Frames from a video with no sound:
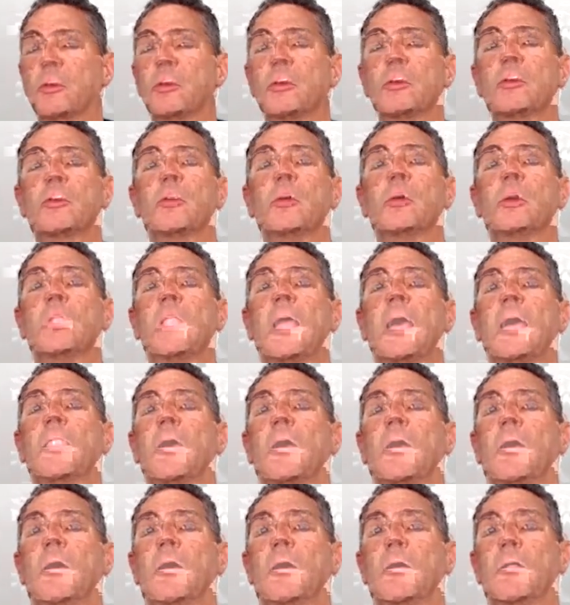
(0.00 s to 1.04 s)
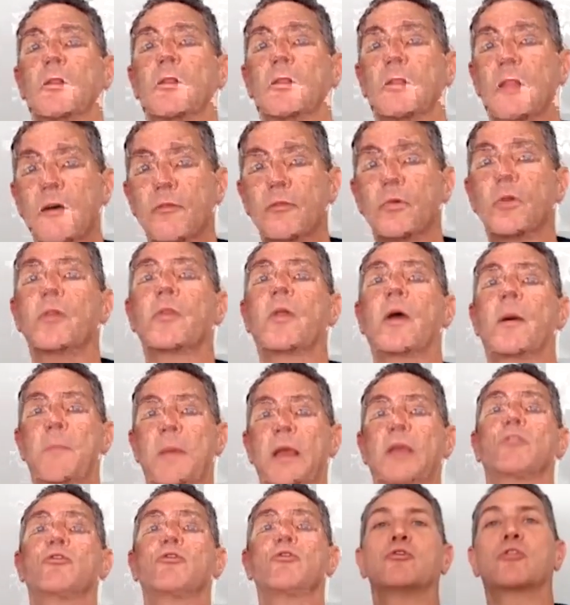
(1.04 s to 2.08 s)
Listen to it at a level
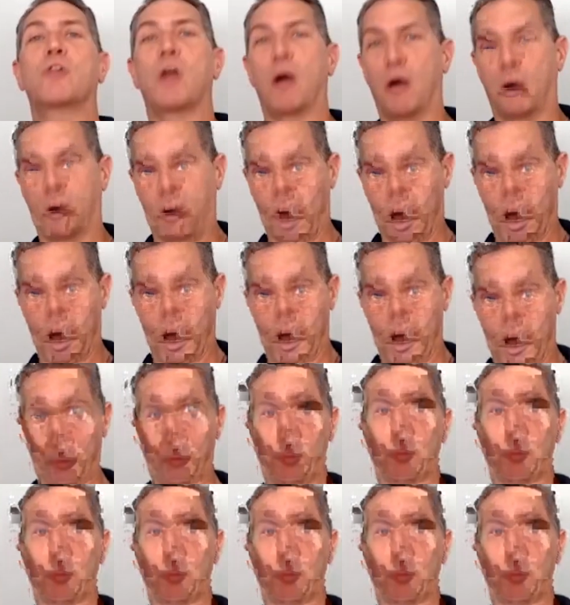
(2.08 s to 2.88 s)
that makes you comfortable.